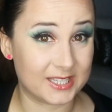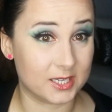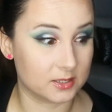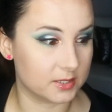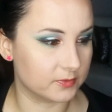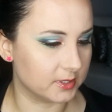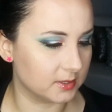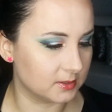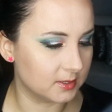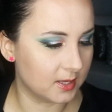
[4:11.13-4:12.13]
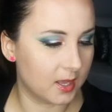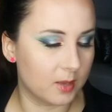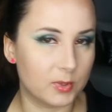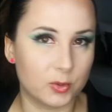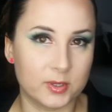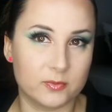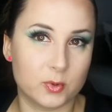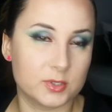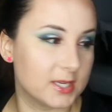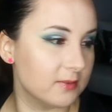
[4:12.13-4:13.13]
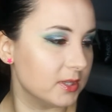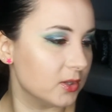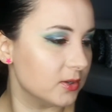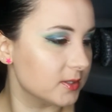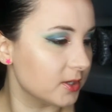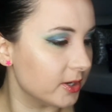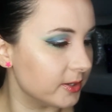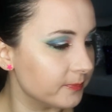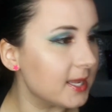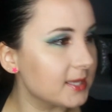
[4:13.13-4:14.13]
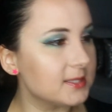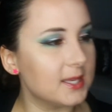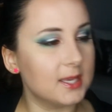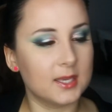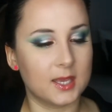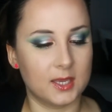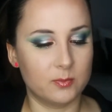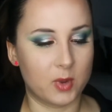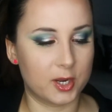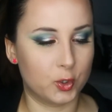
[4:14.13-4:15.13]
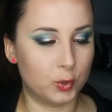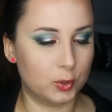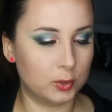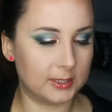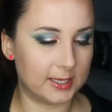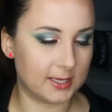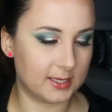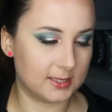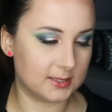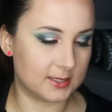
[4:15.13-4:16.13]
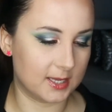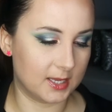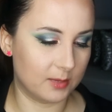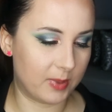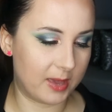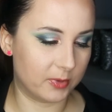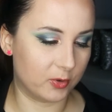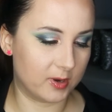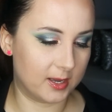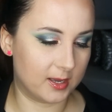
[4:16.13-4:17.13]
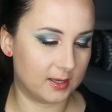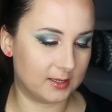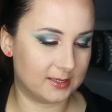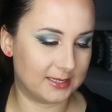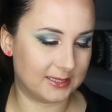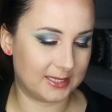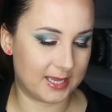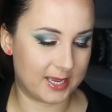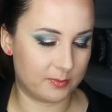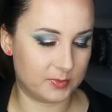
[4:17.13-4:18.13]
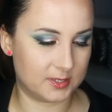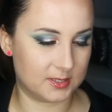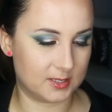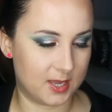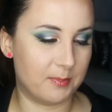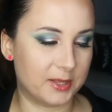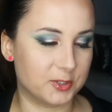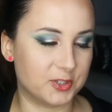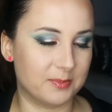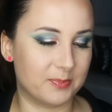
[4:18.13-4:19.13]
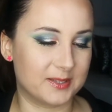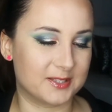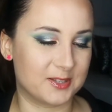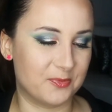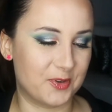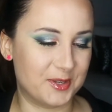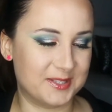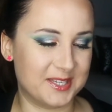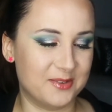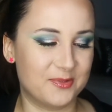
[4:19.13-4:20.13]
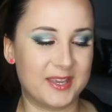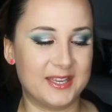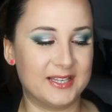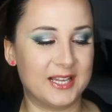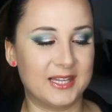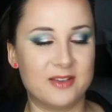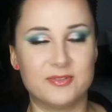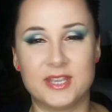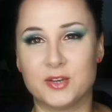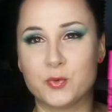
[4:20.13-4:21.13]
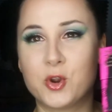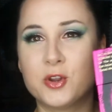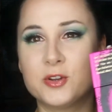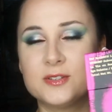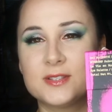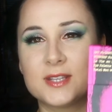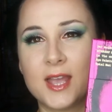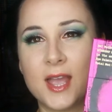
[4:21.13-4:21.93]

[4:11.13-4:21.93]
yeah, I'll definitely be looking forward to giving those a go. Next thing in my haul is the Pat McGrath Labs Mothership Subversive in La Vie en Rose.